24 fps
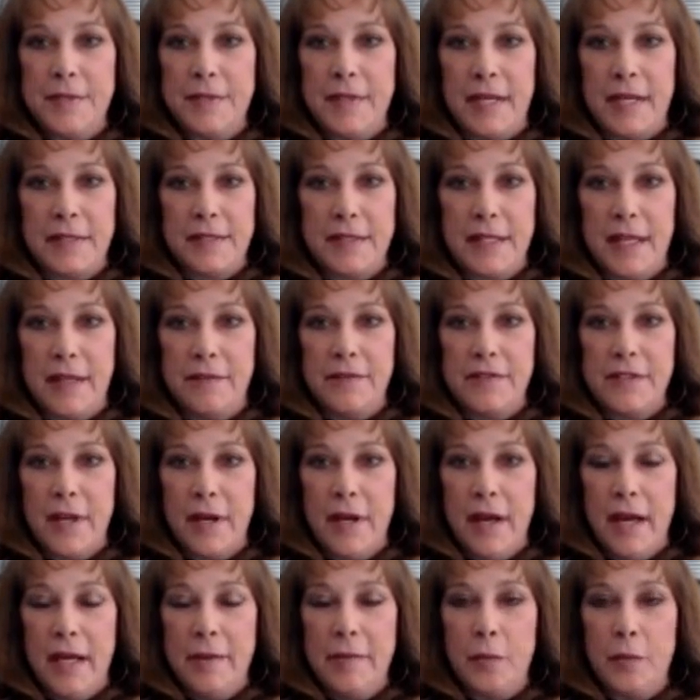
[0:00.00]
That saved
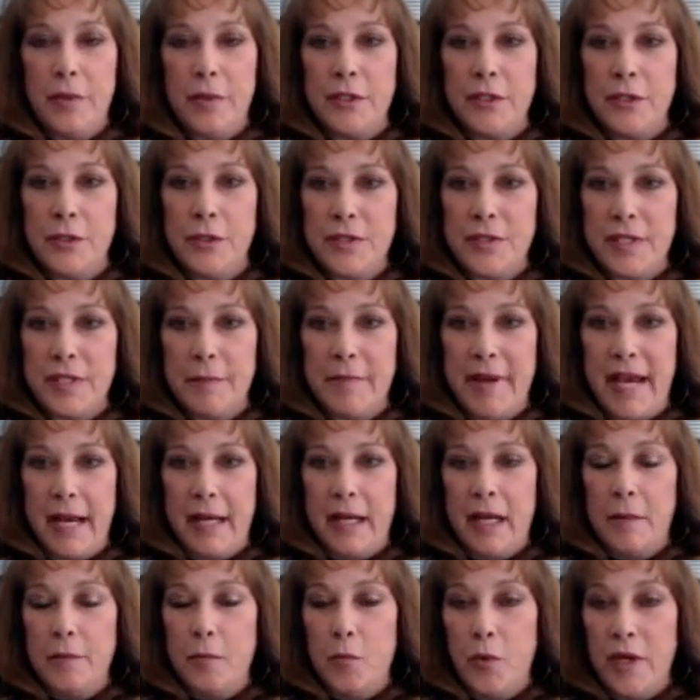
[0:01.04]
time. It reduced the
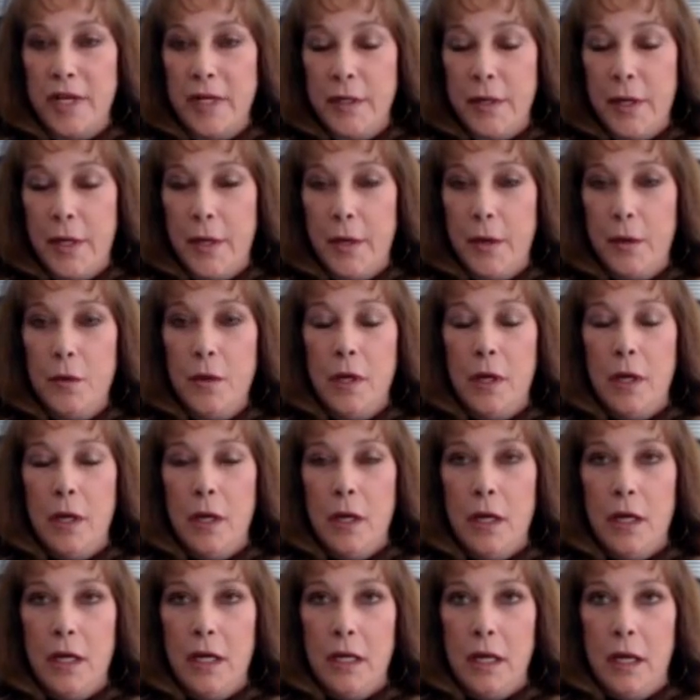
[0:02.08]
backup window
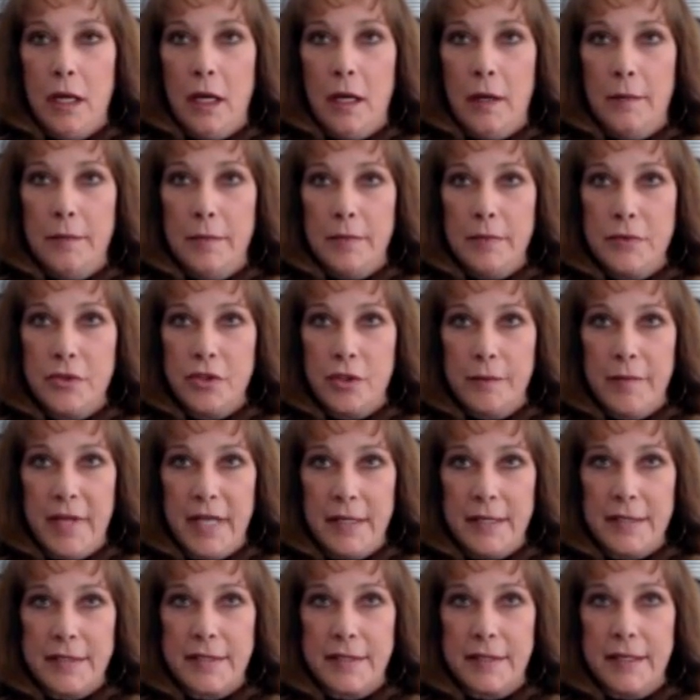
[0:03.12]

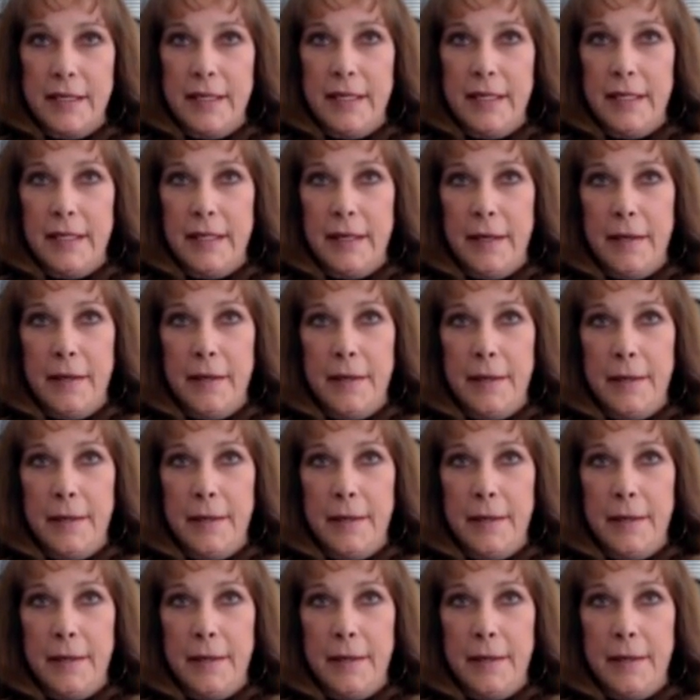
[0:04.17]
tremendously.